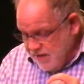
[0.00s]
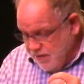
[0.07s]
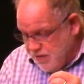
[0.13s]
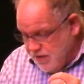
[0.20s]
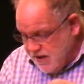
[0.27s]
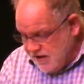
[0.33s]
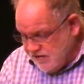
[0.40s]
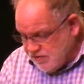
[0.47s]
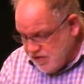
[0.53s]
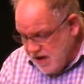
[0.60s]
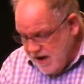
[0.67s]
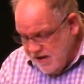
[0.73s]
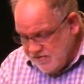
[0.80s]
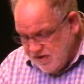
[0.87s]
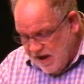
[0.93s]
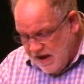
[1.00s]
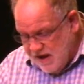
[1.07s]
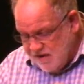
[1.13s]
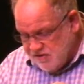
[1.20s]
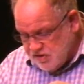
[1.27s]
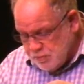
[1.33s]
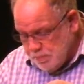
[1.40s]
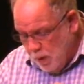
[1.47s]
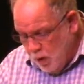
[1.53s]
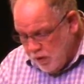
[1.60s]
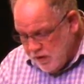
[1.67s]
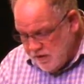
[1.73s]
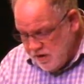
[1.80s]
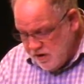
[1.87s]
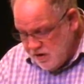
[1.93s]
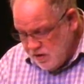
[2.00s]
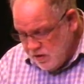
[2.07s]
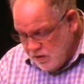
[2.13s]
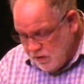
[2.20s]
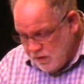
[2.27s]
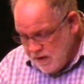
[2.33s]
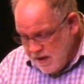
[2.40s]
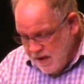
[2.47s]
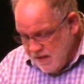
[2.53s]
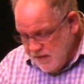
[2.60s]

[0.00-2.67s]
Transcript: these things I have spoken to you,